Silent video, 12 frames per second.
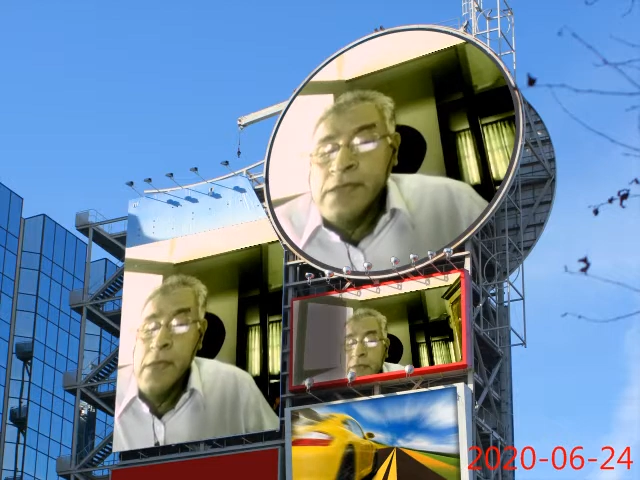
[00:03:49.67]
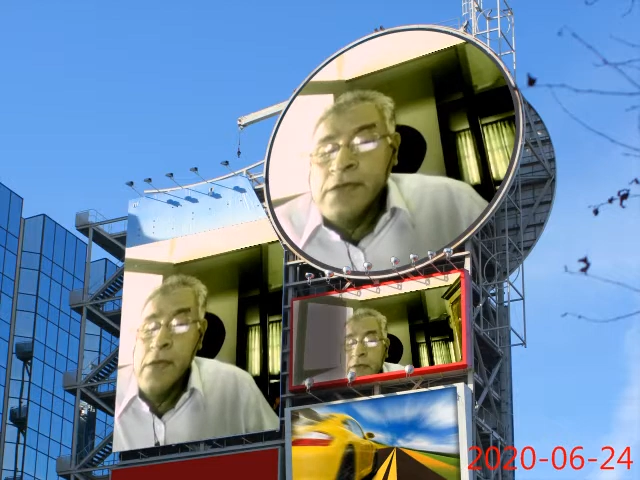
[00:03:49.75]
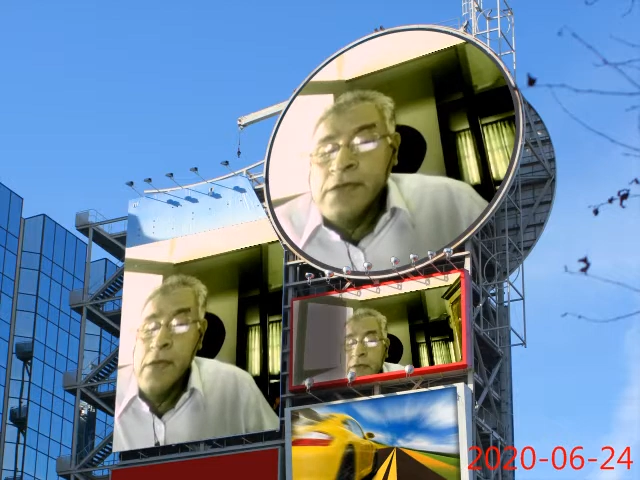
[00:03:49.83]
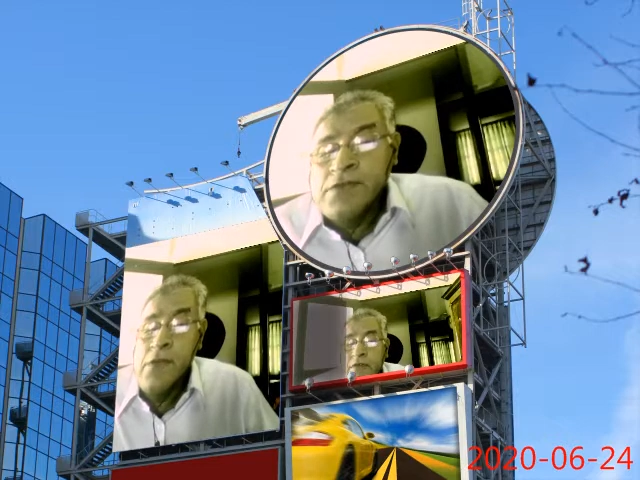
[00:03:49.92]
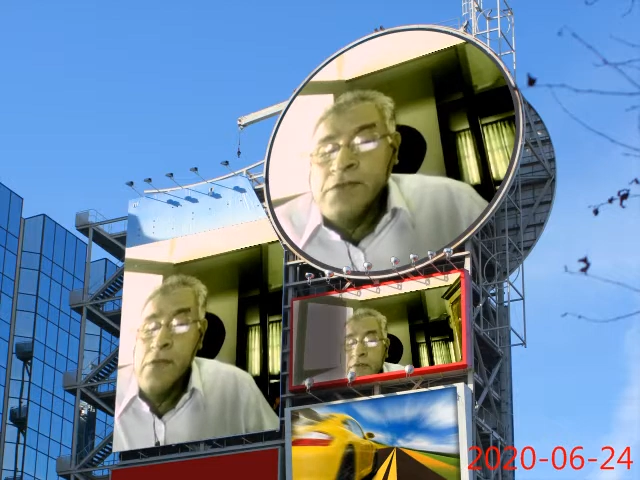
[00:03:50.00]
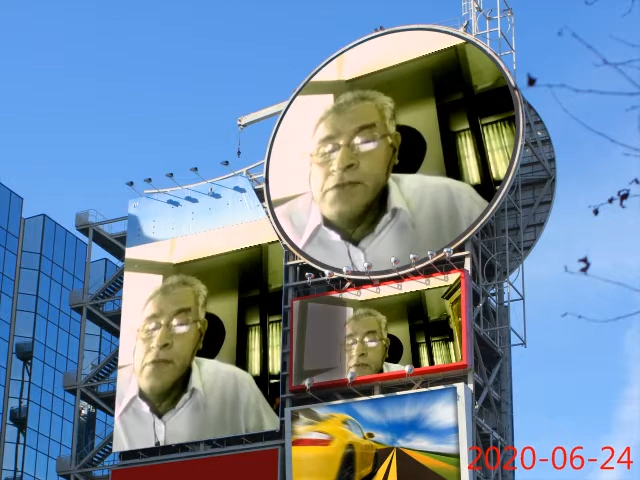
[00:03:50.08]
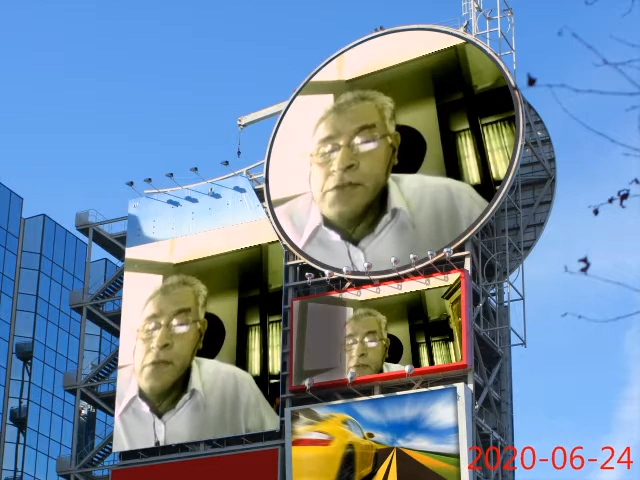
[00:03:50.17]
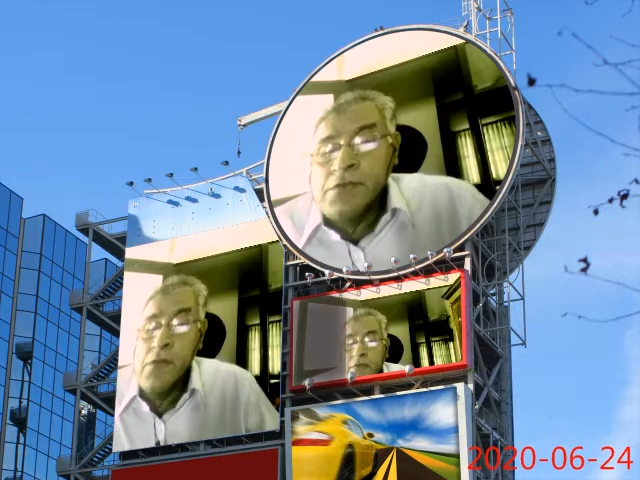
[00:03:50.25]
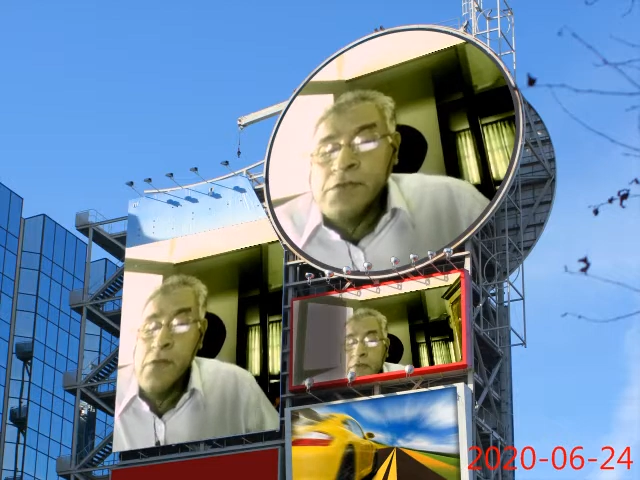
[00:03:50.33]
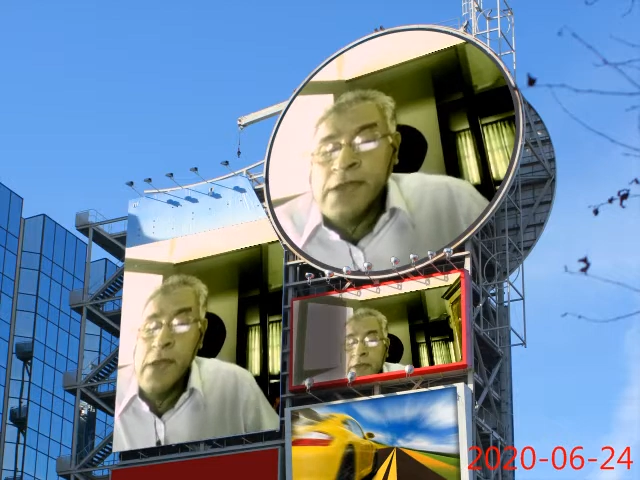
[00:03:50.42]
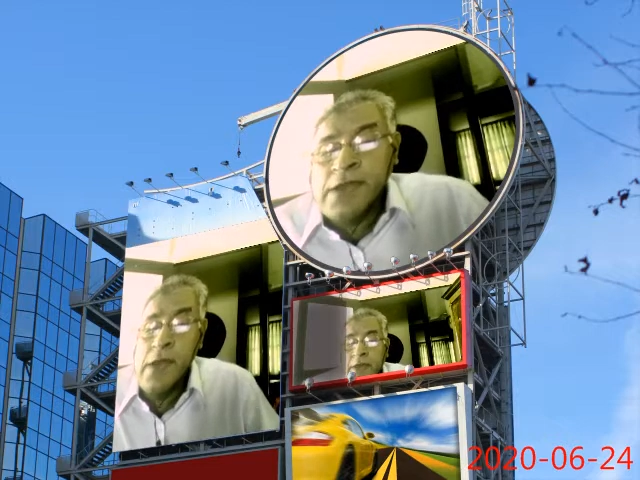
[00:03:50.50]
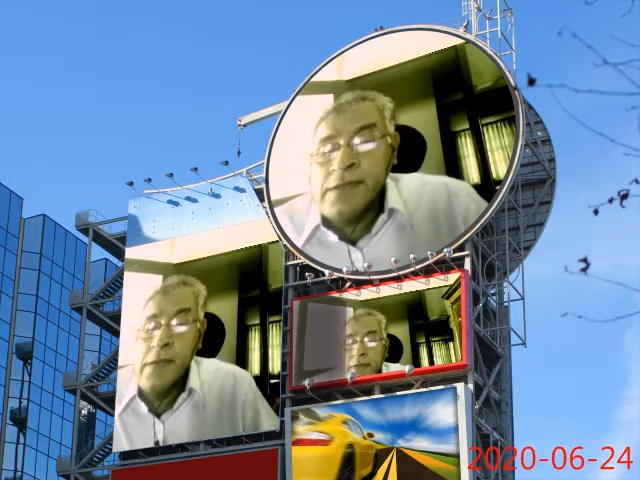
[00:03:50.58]
Fourth one,
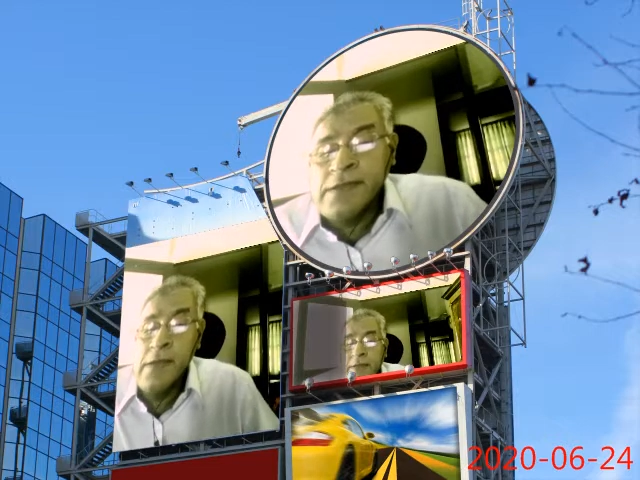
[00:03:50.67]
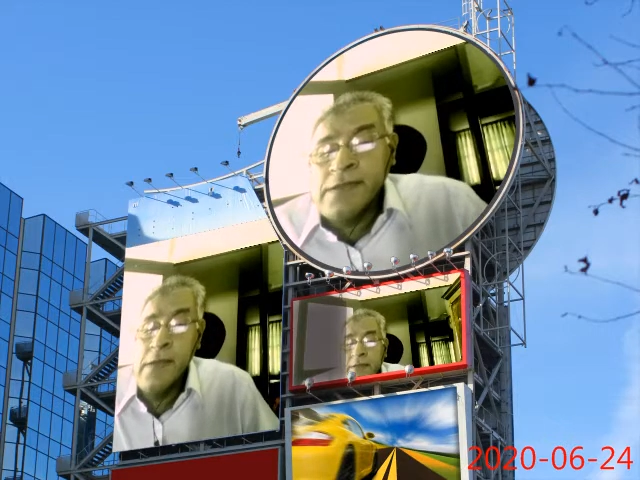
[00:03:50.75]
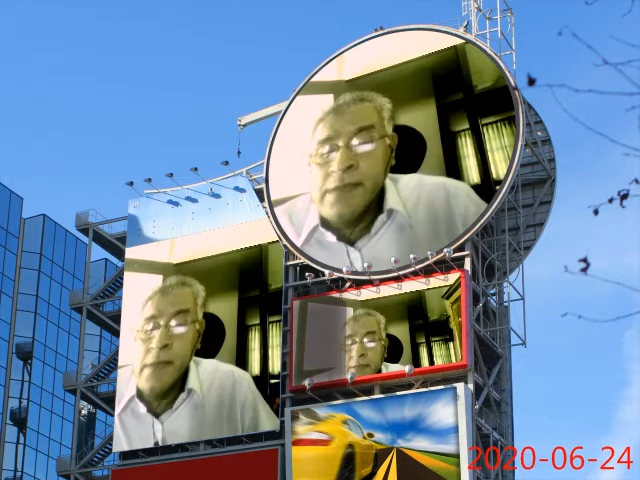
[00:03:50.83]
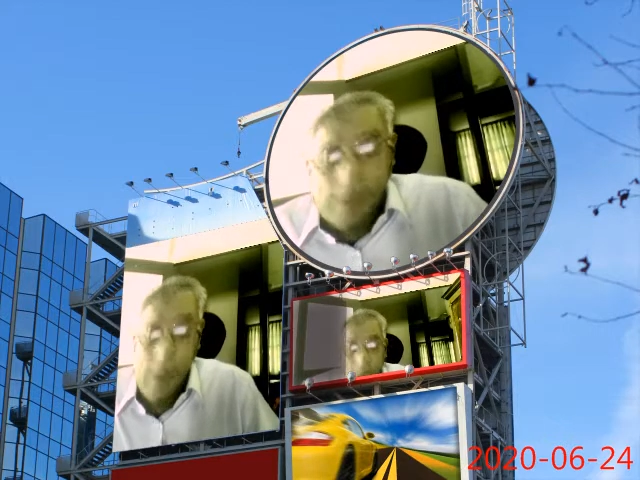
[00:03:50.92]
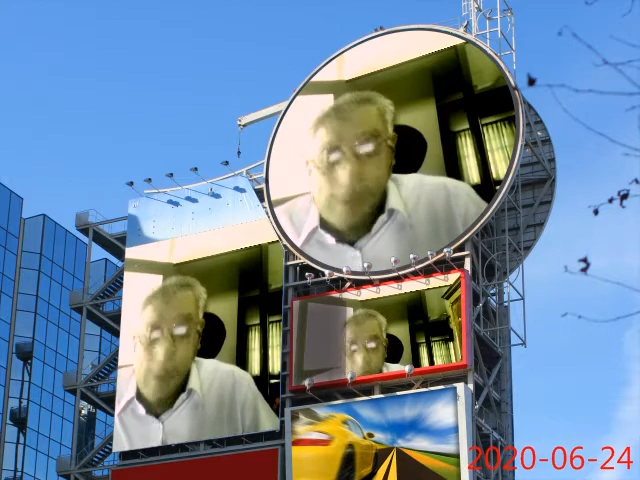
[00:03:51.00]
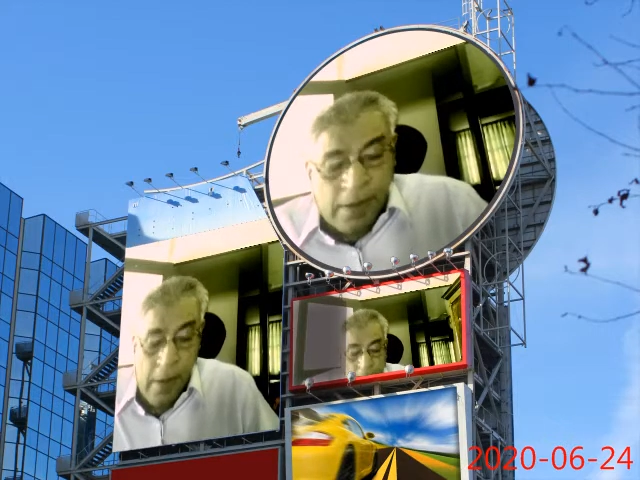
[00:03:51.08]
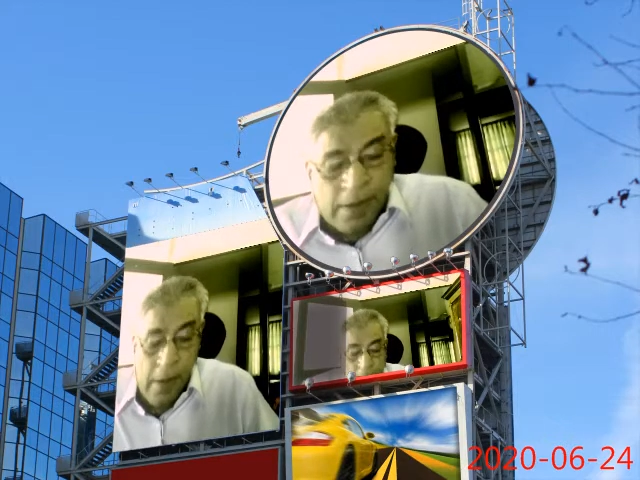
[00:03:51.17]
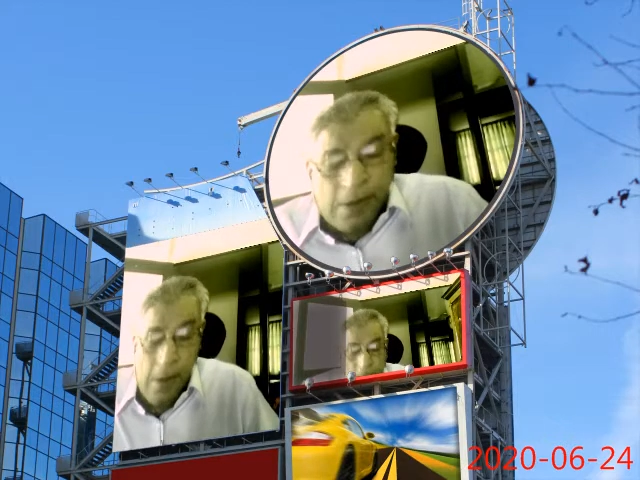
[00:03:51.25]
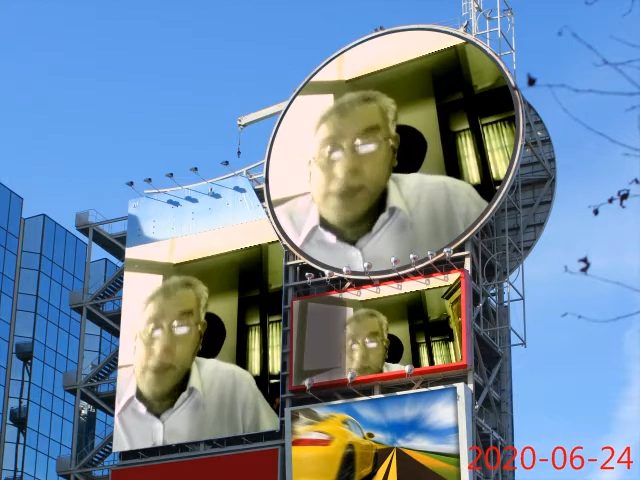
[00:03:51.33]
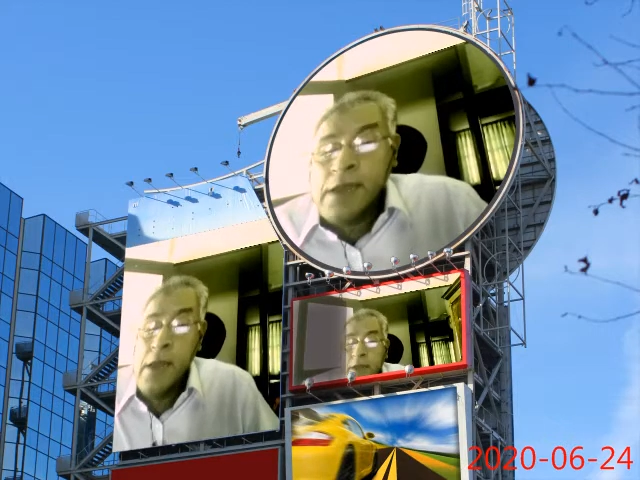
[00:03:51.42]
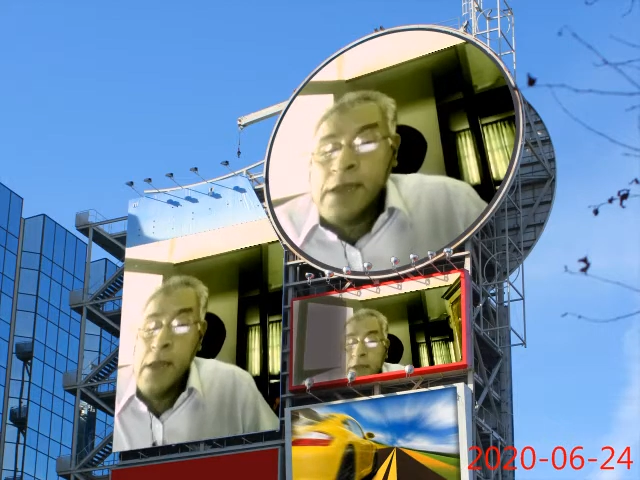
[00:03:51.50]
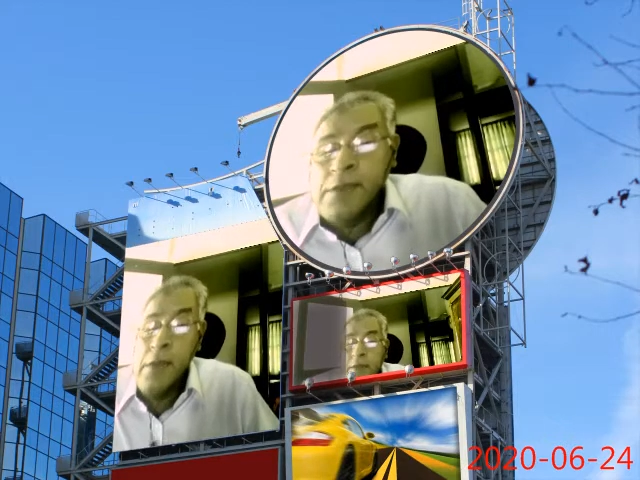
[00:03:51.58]

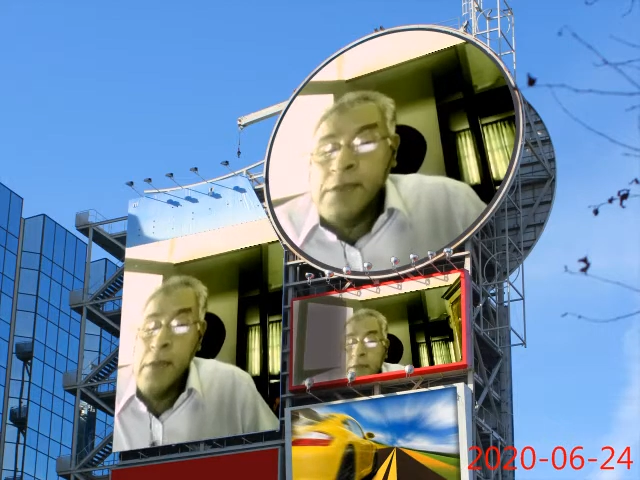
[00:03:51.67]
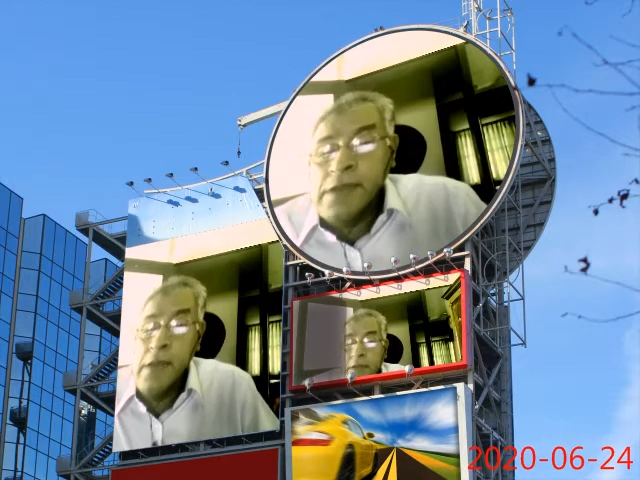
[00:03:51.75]
troubled